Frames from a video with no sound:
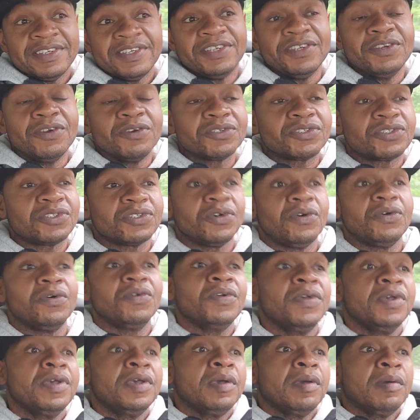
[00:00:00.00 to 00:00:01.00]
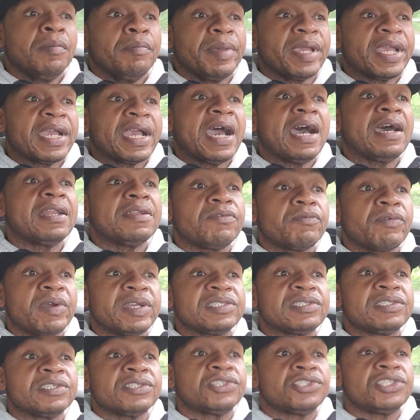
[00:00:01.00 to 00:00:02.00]
You know, so may God
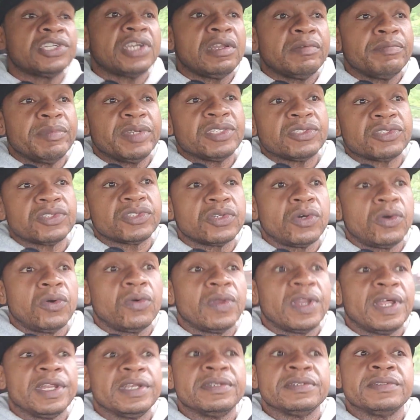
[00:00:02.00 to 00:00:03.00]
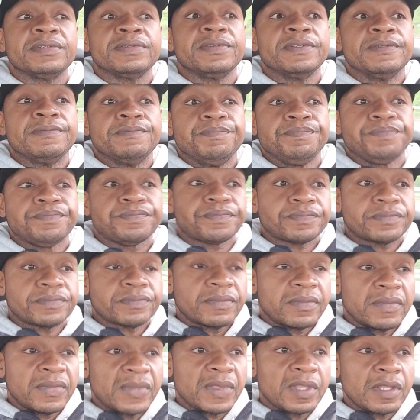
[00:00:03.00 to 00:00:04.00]
rest this gentleman's soul,
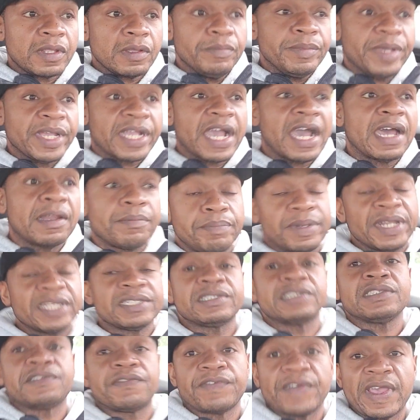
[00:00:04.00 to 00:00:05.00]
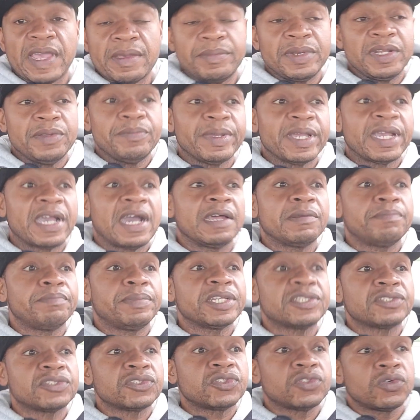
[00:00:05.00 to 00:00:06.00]
and may God bless his family. May God
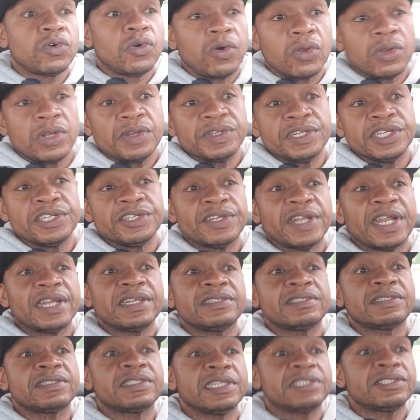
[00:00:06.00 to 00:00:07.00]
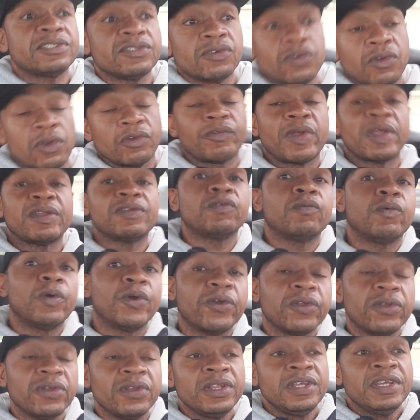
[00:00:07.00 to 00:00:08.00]
bless us all in the United States and all around the
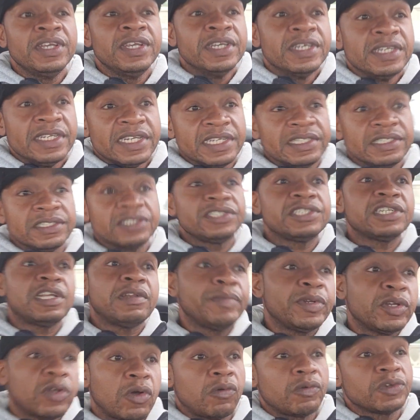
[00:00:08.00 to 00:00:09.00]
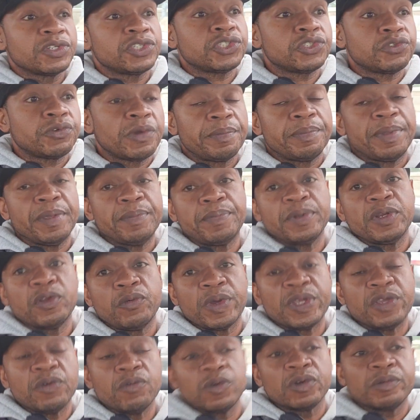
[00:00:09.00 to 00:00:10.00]
world. Ladies and gentlemen, always treat people the
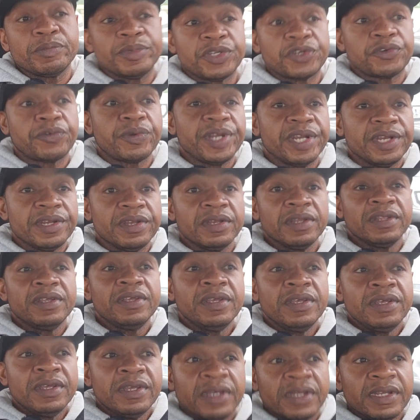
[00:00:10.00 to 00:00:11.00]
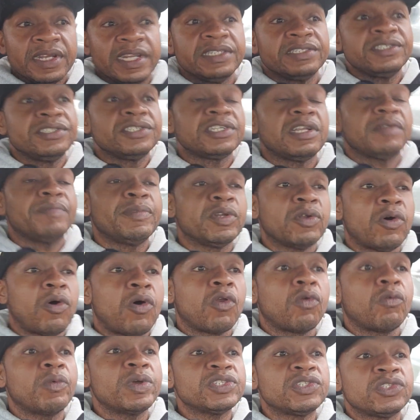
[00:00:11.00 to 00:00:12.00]
way you want to be treated. Ladies and gentlemen,
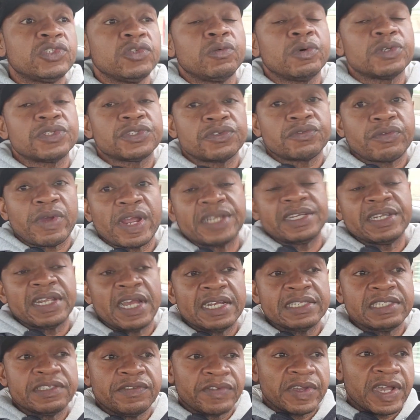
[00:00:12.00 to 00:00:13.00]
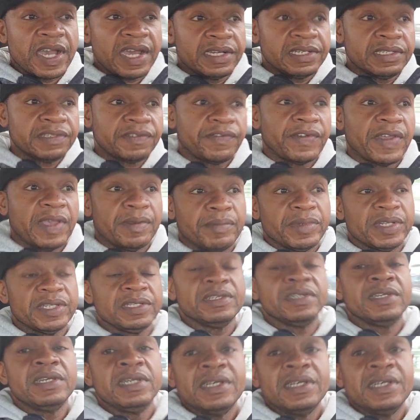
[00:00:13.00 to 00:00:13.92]
always do what's right in the eyes of God and his family.